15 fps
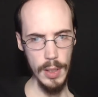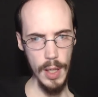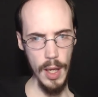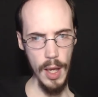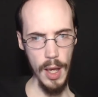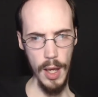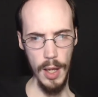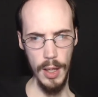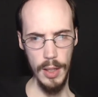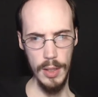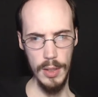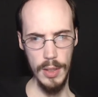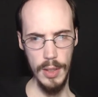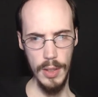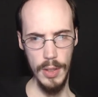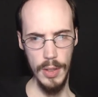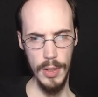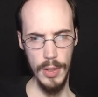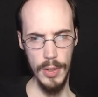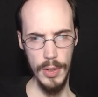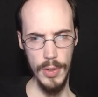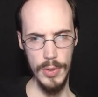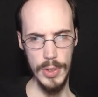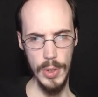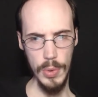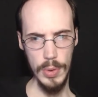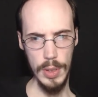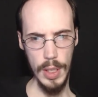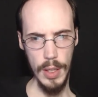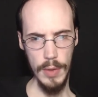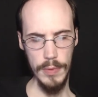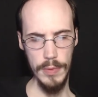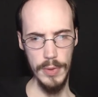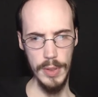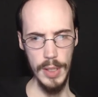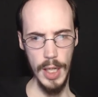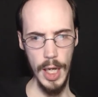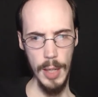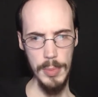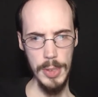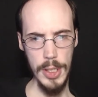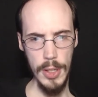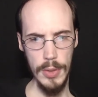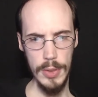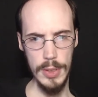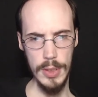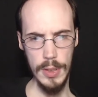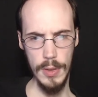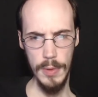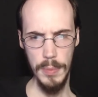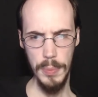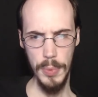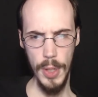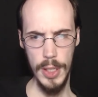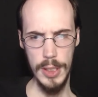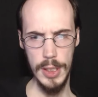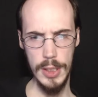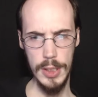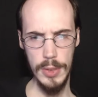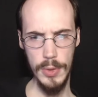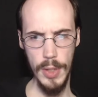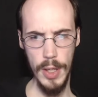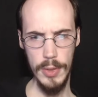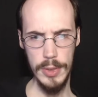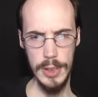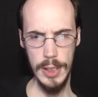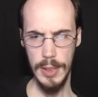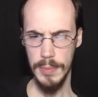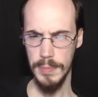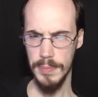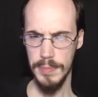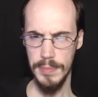Ah, you're so in love. I'm jealous of precious little Elsie.